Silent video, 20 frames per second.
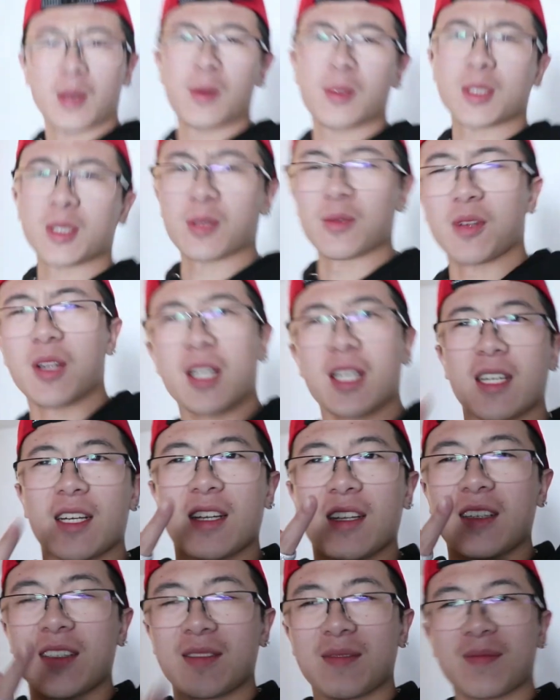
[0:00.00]
What's good luck.
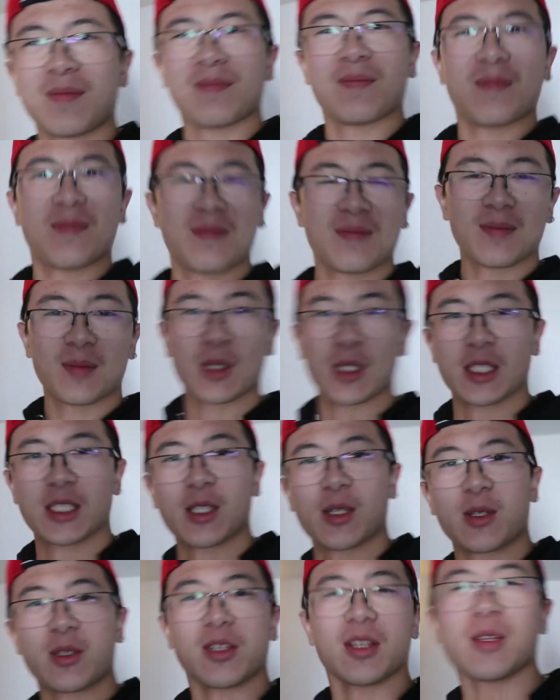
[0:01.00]
We're gonna
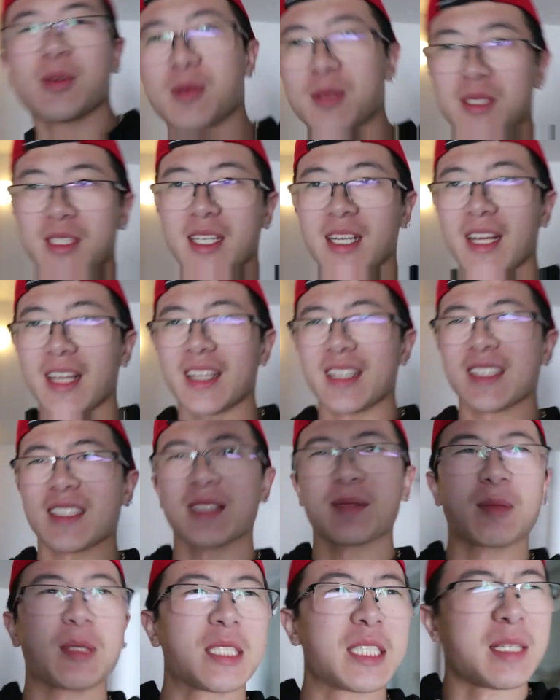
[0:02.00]
start another one today. This
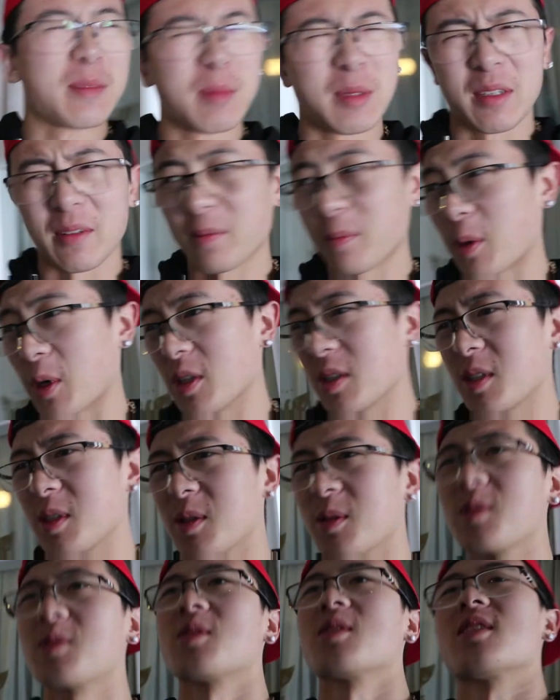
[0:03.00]
is gonna be sending up part
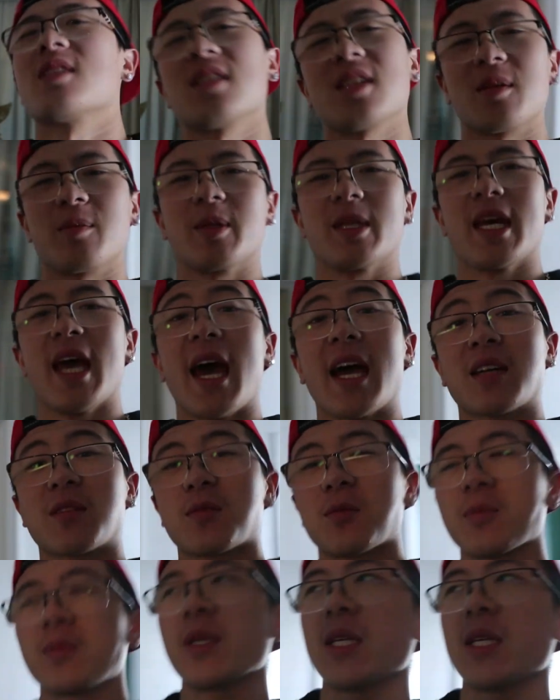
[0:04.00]
two, so this is gonna be the actual